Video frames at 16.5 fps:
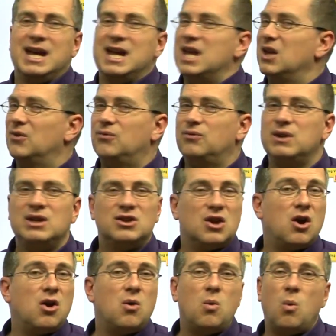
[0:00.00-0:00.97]
If we
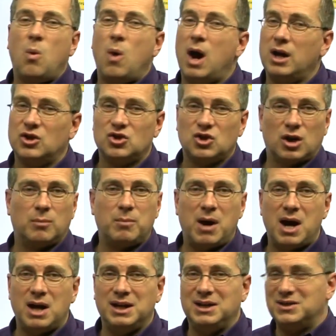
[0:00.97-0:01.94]
don't wash our
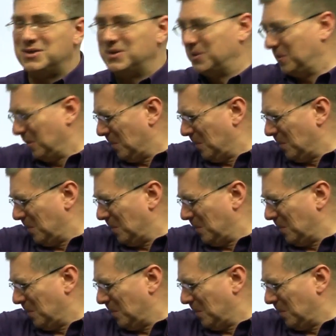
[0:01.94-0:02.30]
bodies,